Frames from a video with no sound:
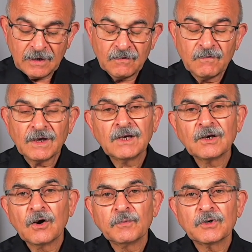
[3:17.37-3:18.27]

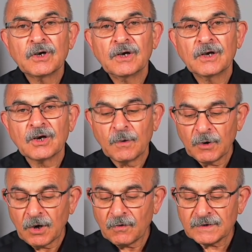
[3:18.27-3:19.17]
waking up a
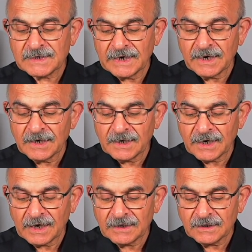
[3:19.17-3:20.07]
couple of hours earlier
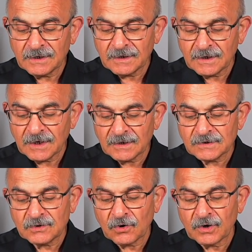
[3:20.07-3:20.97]
and getting the
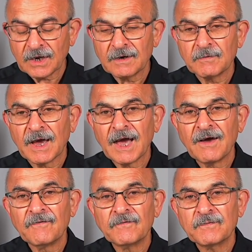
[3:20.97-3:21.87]
things done and
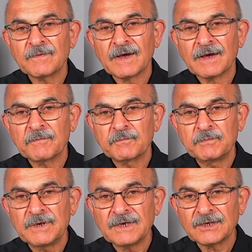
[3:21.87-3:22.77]

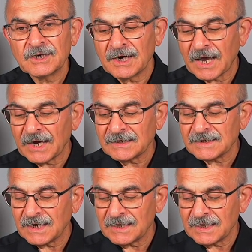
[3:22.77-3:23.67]
be relaxed,
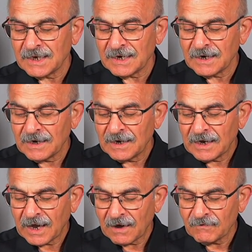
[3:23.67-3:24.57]
and then
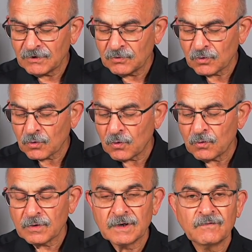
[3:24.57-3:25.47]
having your
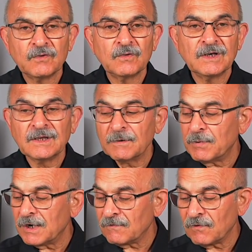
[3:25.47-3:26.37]
own, if you eat the
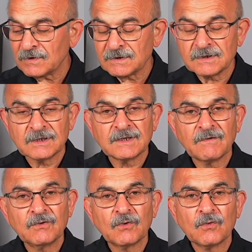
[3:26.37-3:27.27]
breakfast, just
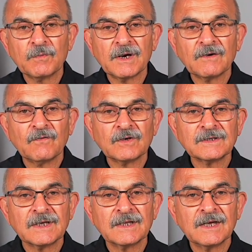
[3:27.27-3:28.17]
having your own
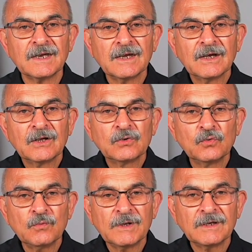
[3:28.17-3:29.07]
breakfast, and then
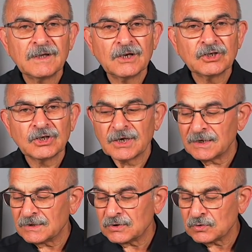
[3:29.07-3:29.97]
do meditation
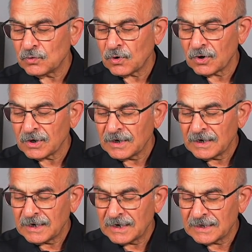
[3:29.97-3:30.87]
and so on.
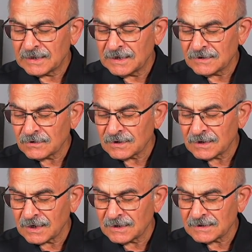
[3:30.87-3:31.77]
These are the
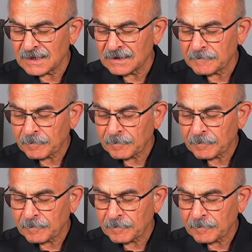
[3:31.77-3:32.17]
things that